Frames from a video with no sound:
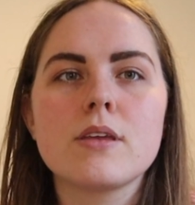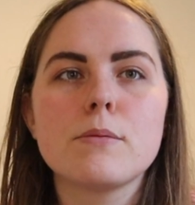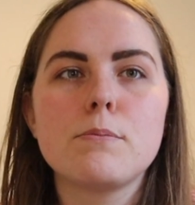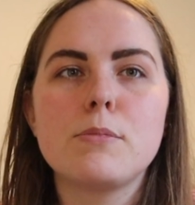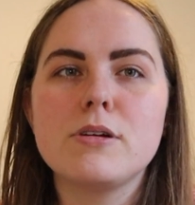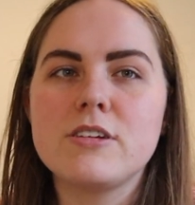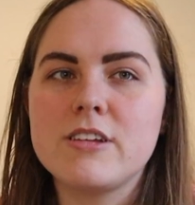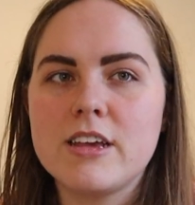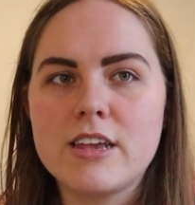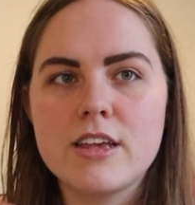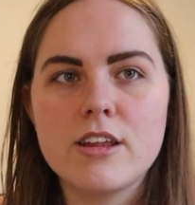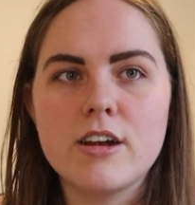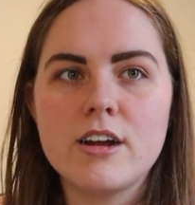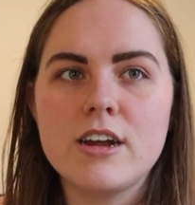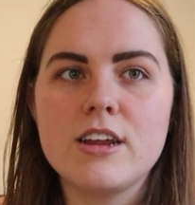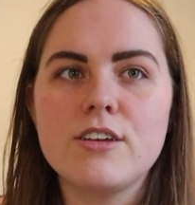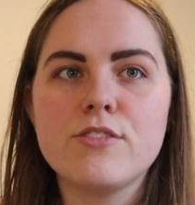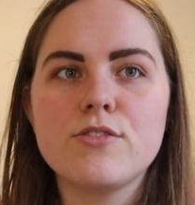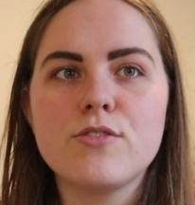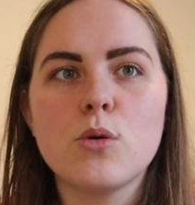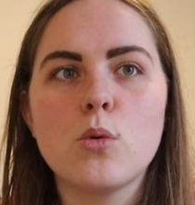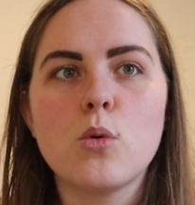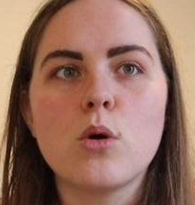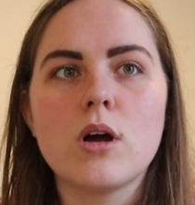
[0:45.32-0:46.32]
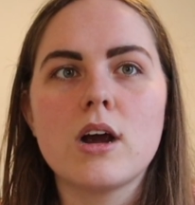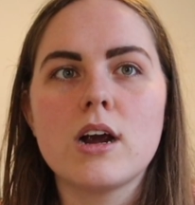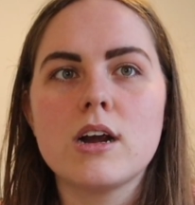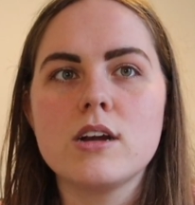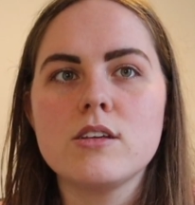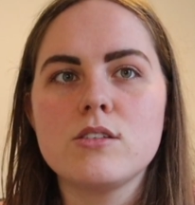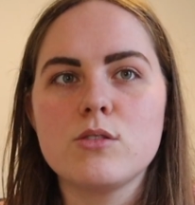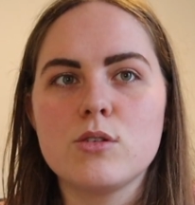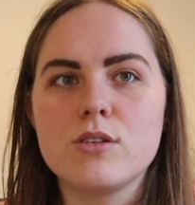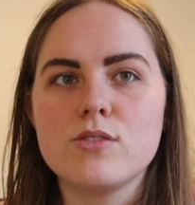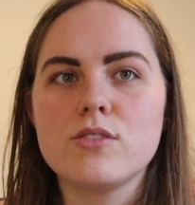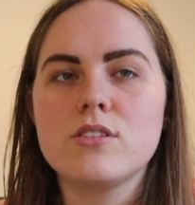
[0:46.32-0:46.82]
particularly
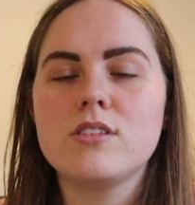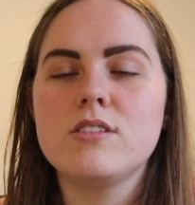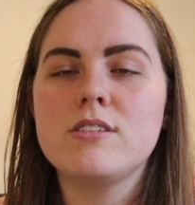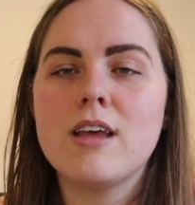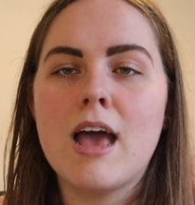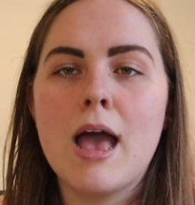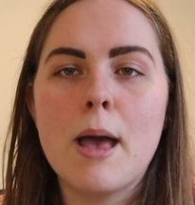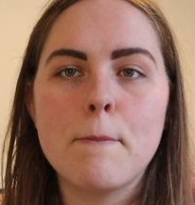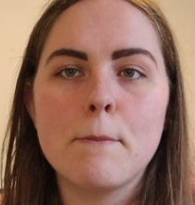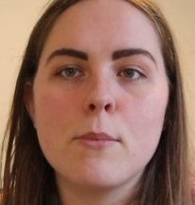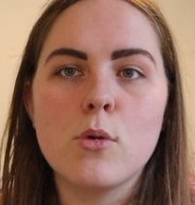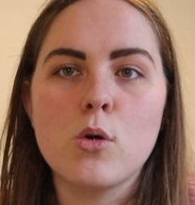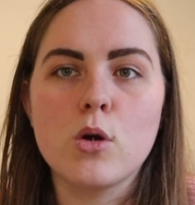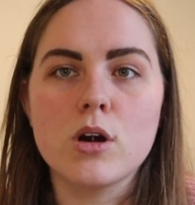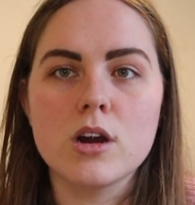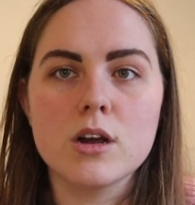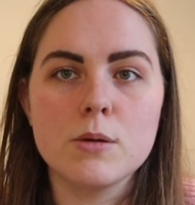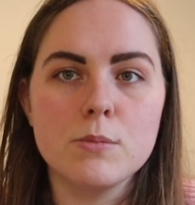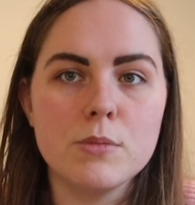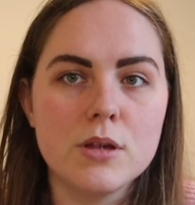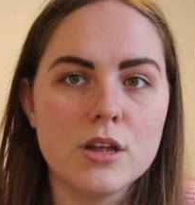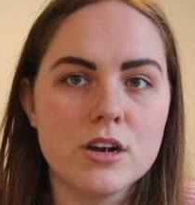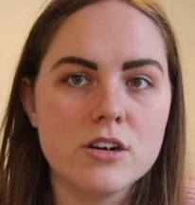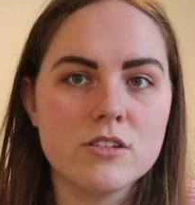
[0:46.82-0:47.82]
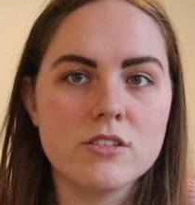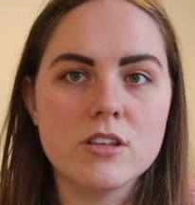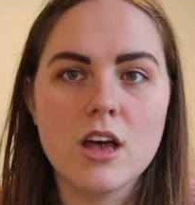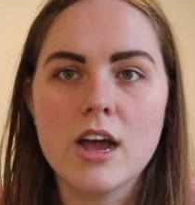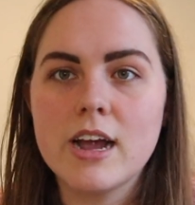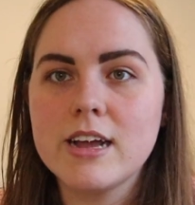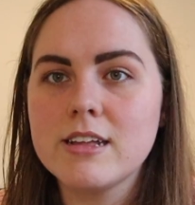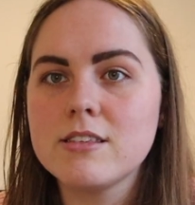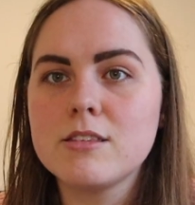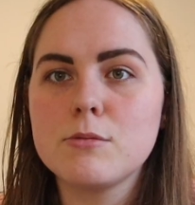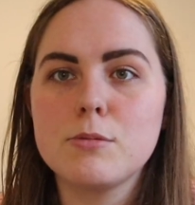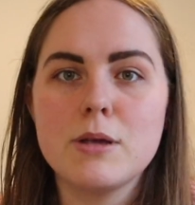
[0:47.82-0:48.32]
for sort of STEM or computer
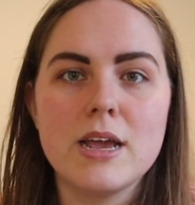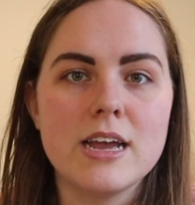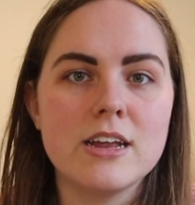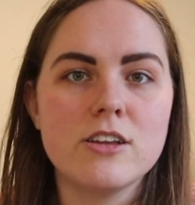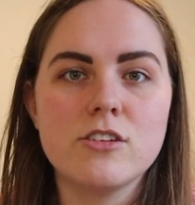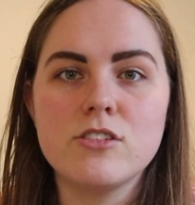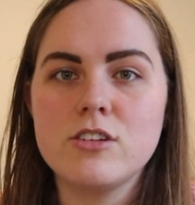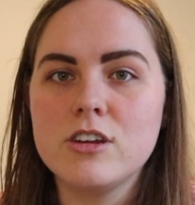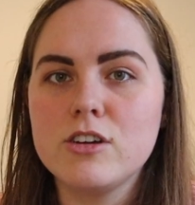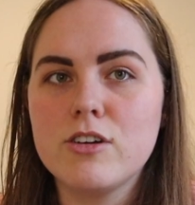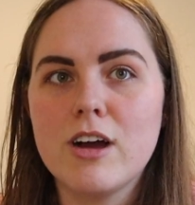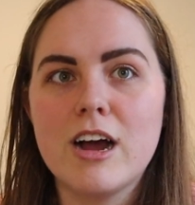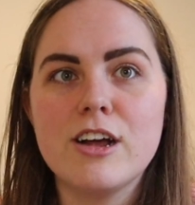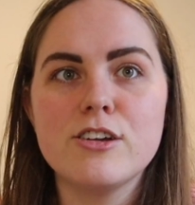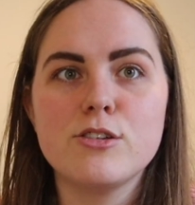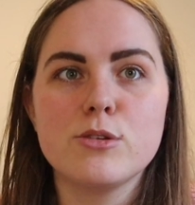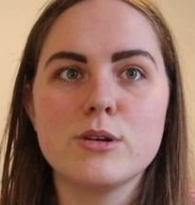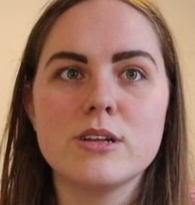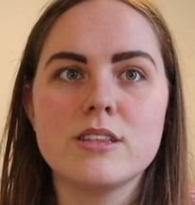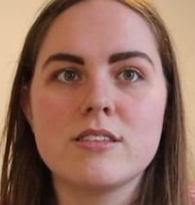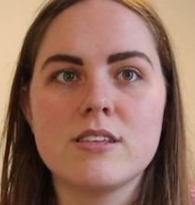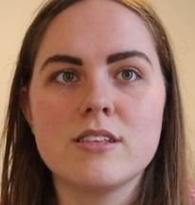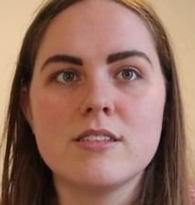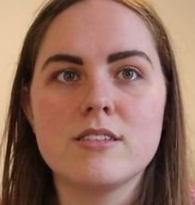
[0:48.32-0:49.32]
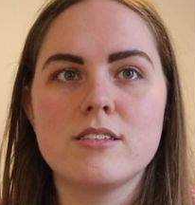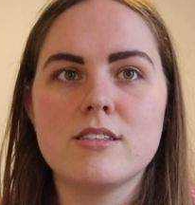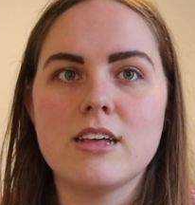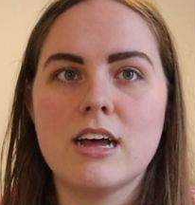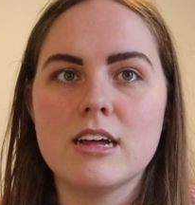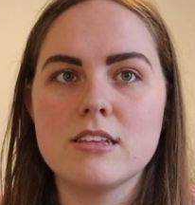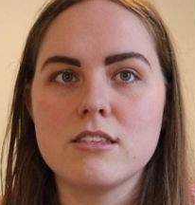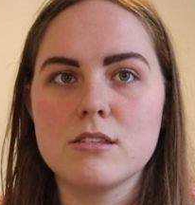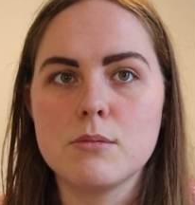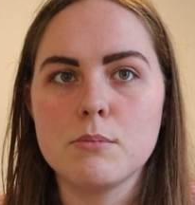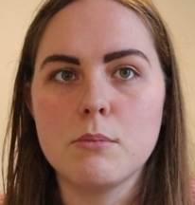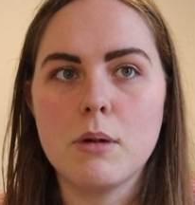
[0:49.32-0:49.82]
science PhD graduates, since
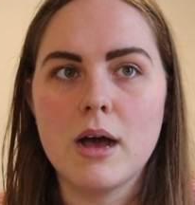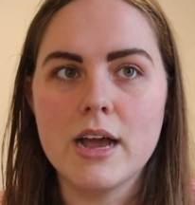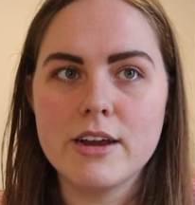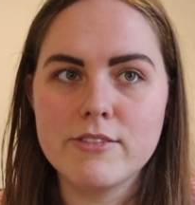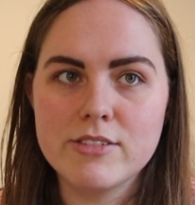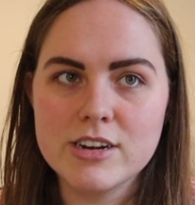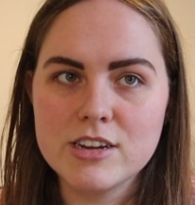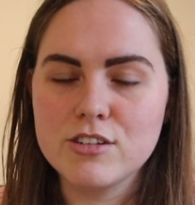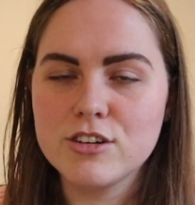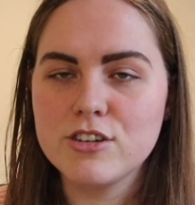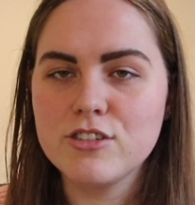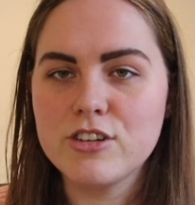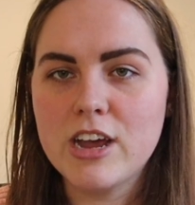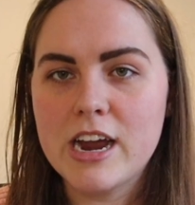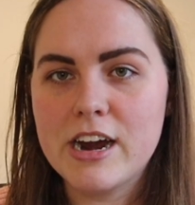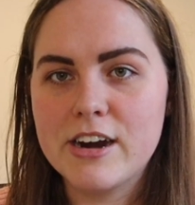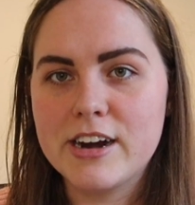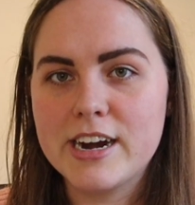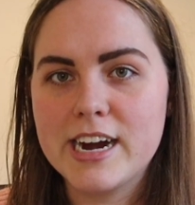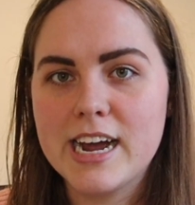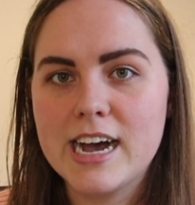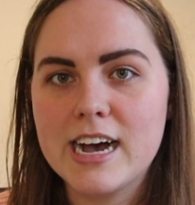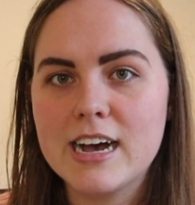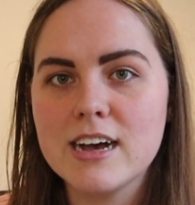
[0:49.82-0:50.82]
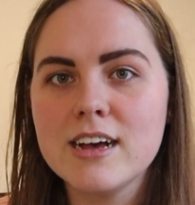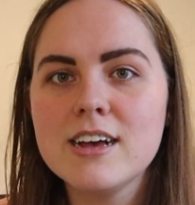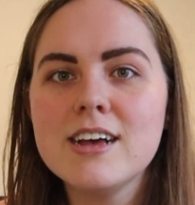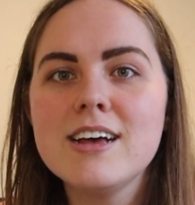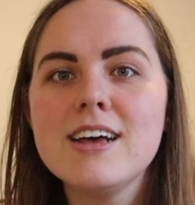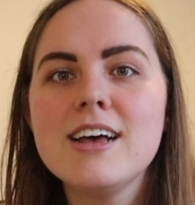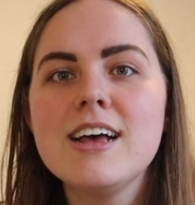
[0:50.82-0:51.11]
that's my research area,